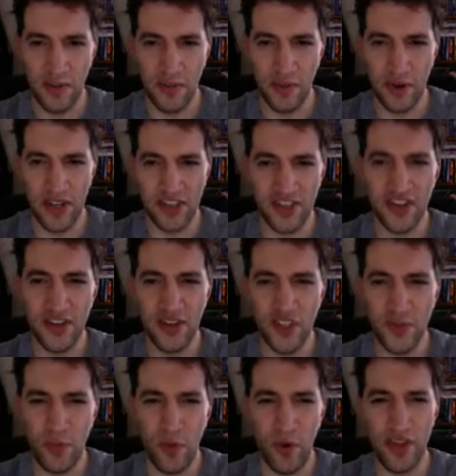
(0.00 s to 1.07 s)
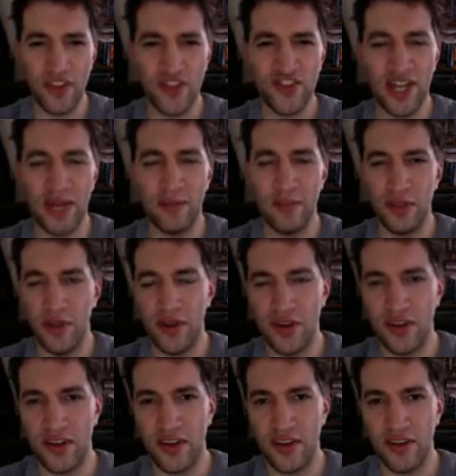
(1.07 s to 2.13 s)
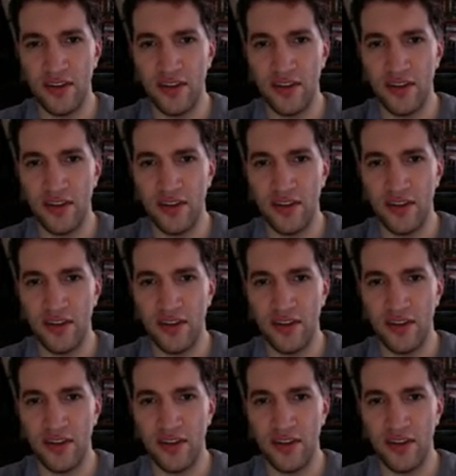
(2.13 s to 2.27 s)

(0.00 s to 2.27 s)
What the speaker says: but he's still sporting the same look.